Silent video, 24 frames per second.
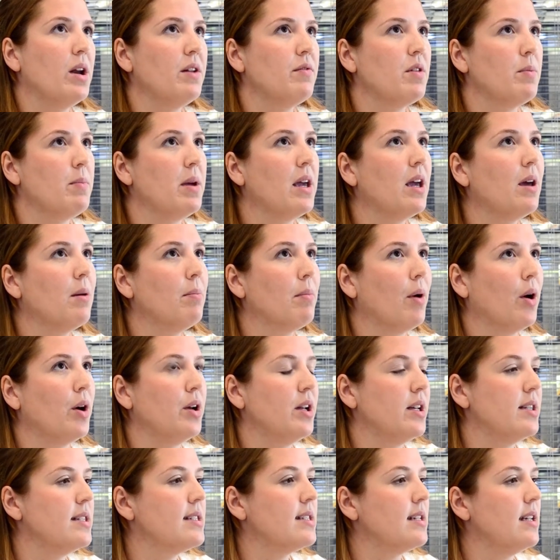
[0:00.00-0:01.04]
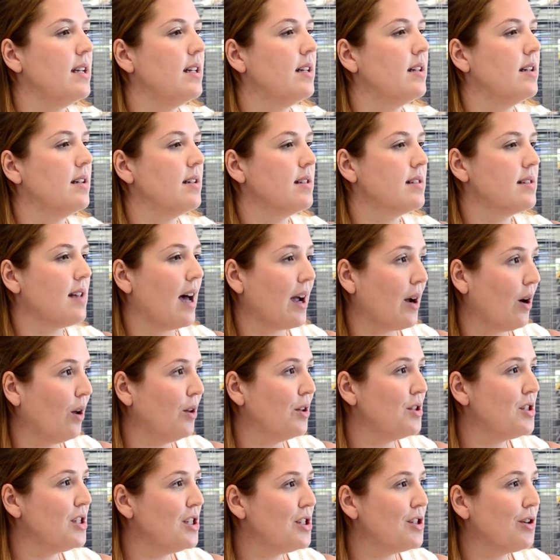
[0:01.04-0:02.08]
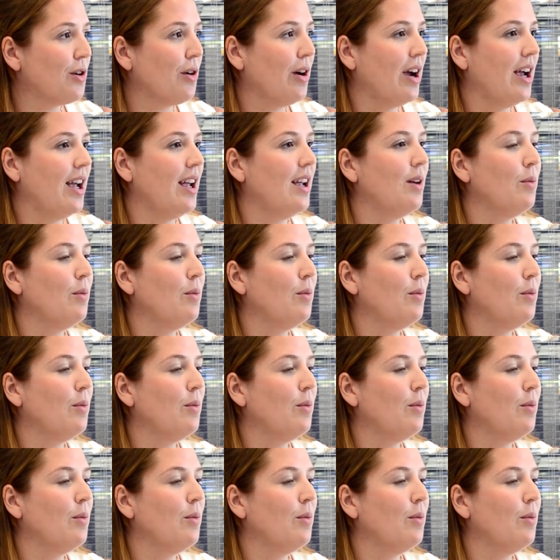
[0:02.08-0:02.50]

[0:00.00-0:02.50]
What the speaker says: of the big components in a psychology degree,